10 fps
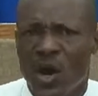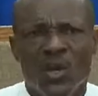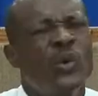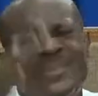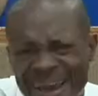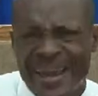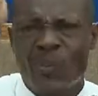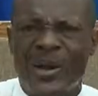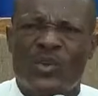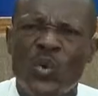to tell them
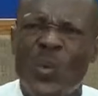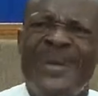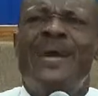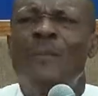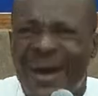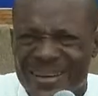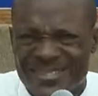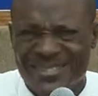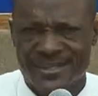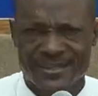what to do with their
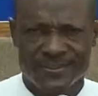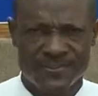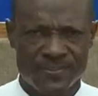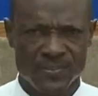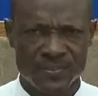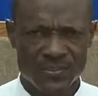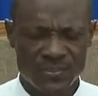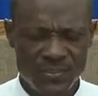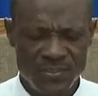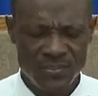bodies.
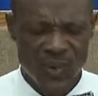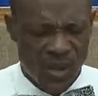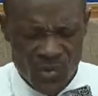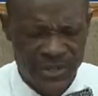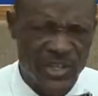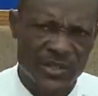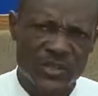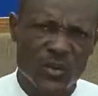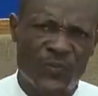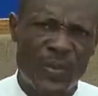Read 32 for me,